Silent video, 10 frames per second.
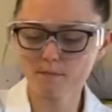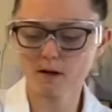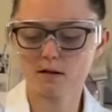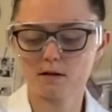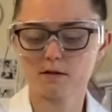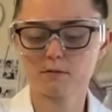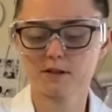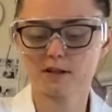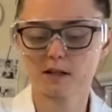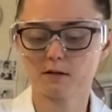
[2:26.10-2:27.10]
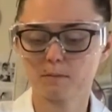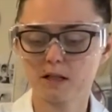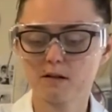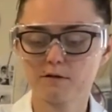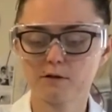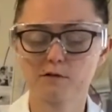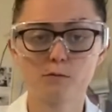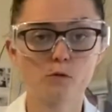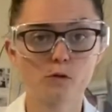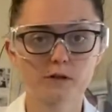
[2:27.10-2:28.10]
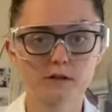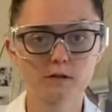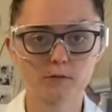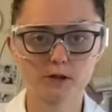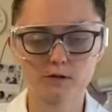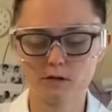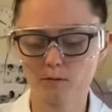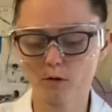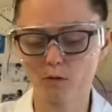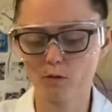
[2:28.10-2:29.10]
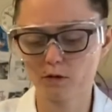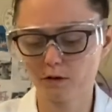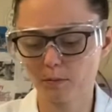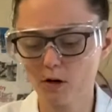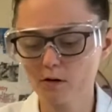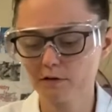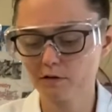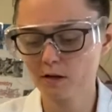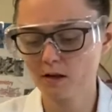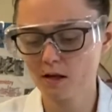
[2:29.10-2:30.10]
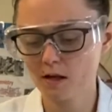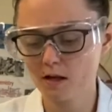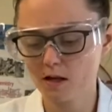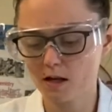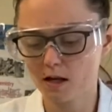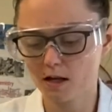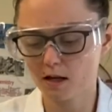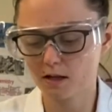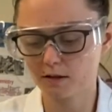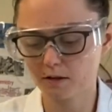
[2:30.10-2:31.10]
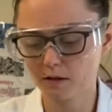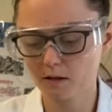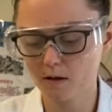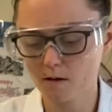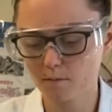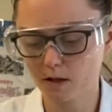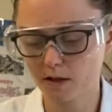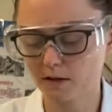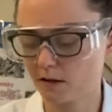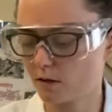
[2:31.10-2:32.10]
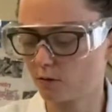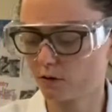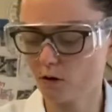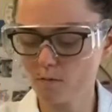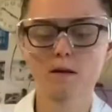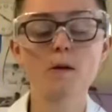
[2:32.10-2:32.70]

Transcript: Then I'm going to take a beaker full of water that I'm going to use as my water bath and place that on top.